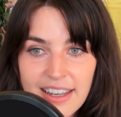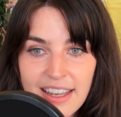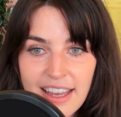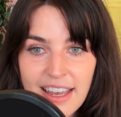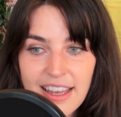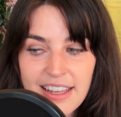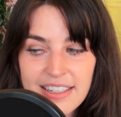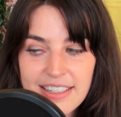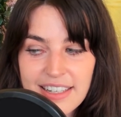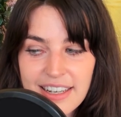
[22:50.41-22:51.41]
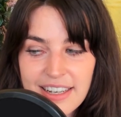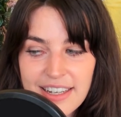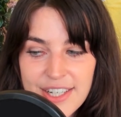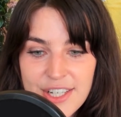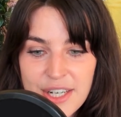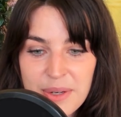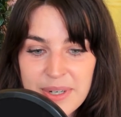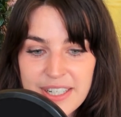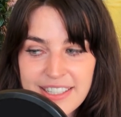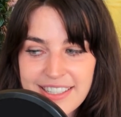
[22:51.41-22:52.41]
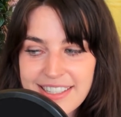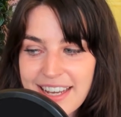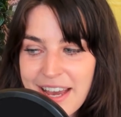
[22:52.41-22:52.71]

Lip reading: and she was